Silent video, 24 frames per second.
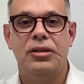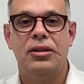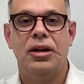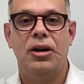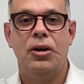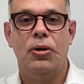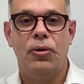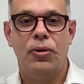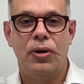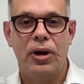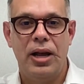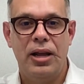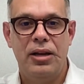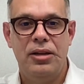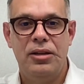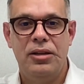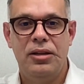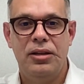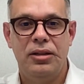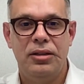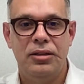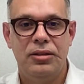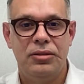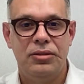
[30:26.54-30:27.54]

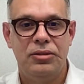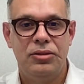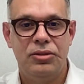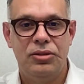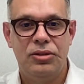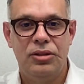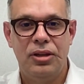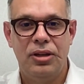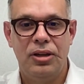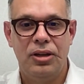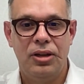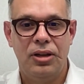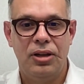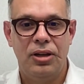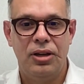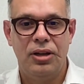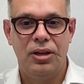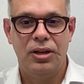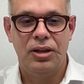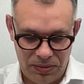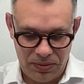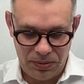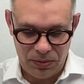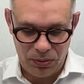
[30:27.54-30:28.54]
already
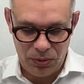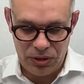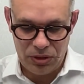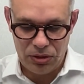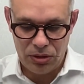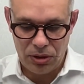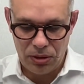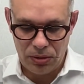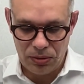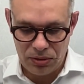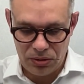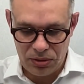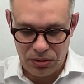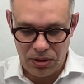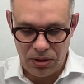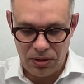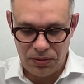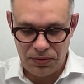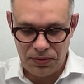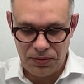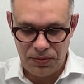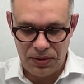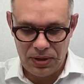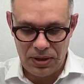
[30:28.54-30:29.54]
the results
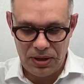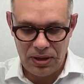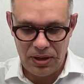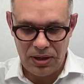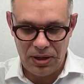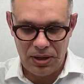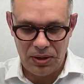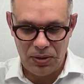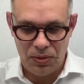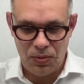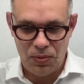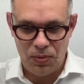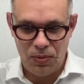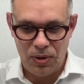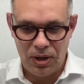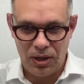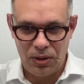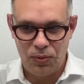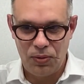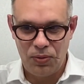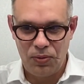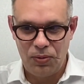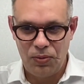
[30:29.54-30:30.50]
of what